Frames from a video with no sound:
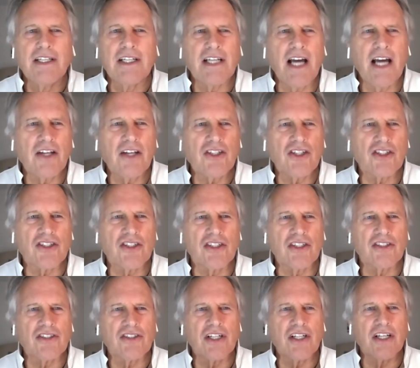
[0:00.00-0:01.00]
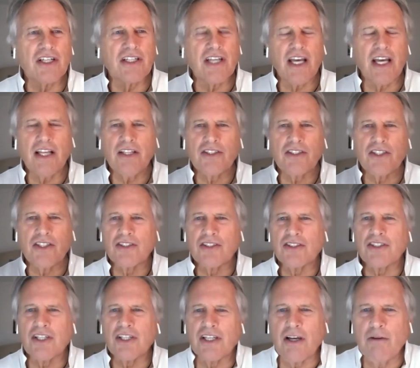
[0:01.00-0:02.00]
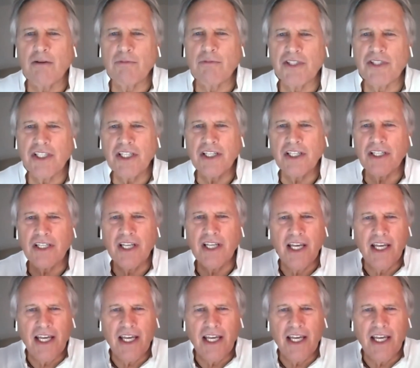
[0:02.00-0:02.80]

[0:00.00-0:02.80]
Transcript: consciousness and intelligence that comes in